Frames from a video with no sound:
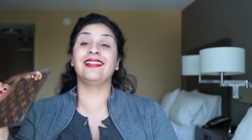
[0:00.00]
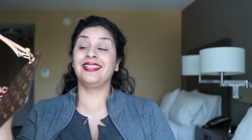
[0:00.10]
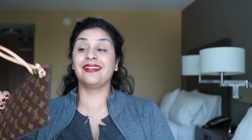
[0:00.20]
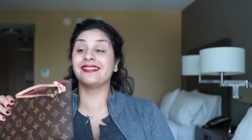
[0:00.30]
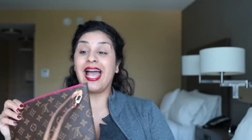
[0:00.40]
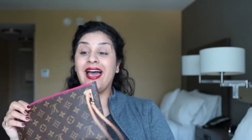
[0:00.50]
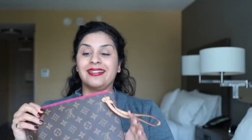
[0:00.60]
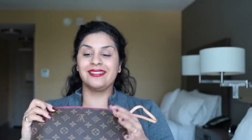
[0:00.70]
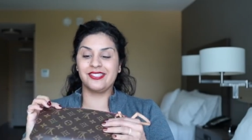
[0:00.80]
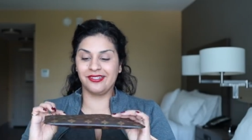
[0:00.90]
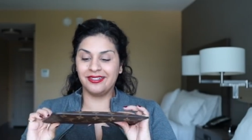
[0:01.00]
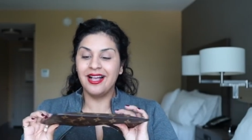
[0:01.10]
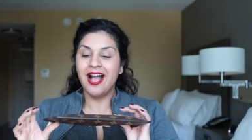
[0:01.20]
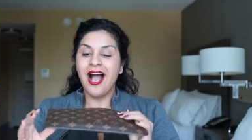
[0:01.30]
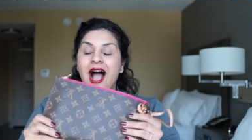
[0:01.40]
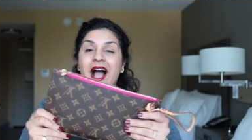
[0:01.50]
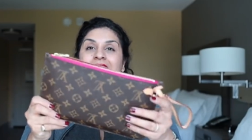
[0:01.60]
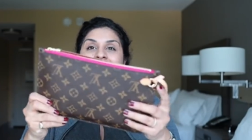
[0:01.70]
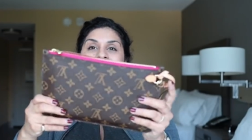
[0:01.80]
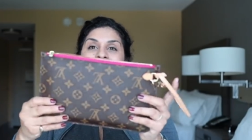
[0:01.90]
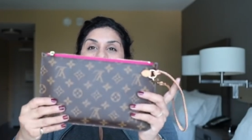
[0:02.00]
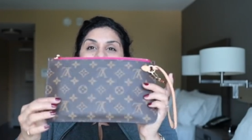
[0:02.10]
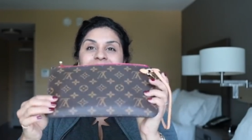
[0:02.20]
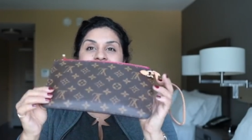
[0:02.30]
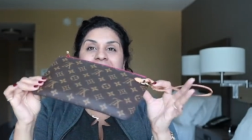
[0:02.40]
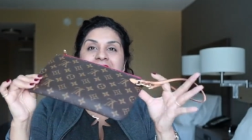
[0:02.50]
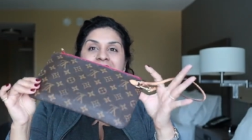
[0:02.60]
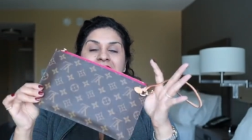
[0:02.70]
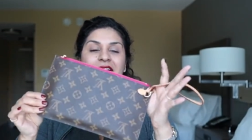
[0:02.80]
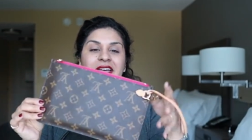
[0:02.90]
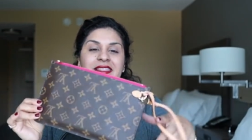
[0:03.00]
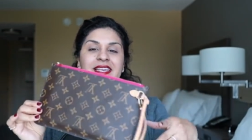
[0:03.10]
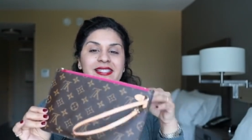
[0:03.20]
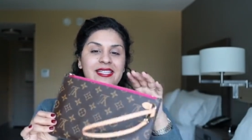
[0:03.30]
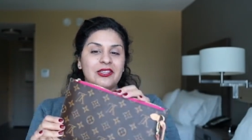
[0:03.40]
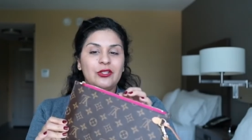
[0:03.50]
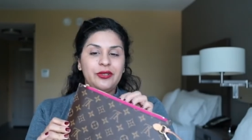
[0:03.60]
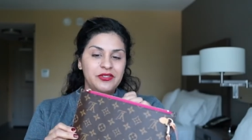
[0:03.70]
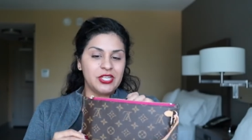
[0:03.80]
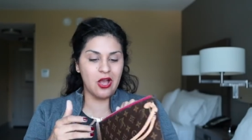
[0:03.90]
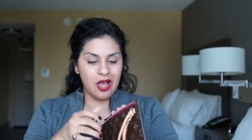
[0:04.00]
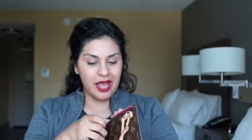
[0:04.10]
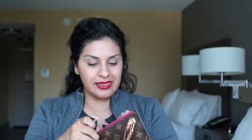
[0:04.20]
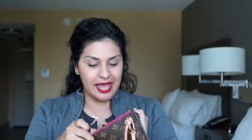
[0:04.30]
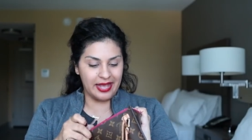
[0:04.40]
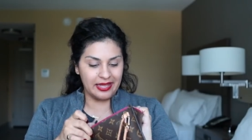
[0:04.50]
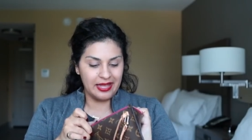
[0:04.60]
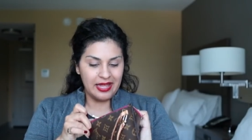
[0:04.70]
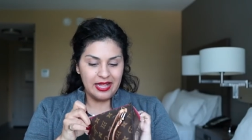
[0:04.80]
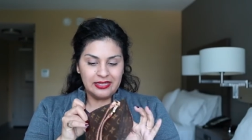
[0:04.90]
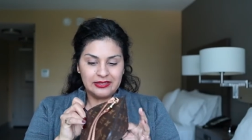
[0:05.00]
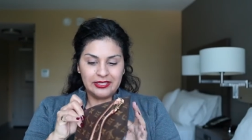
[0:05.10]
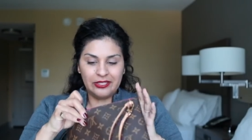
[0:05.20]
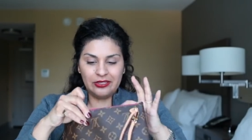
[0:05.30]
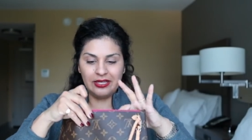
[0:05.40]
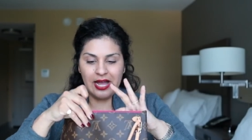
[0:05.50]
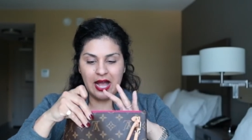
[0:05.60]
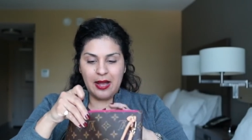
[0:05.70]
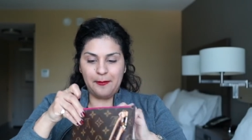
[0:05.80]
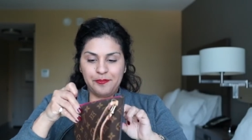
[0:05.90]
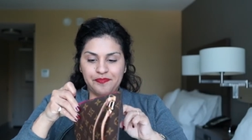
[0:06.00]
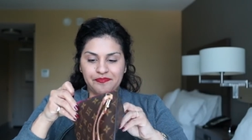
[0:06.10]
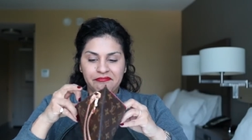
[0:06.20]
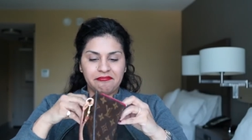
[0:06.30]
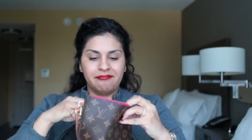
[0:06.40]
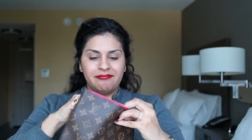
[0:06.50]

that thing was out of control. All right, next I have this Louis Vuitton like little, um,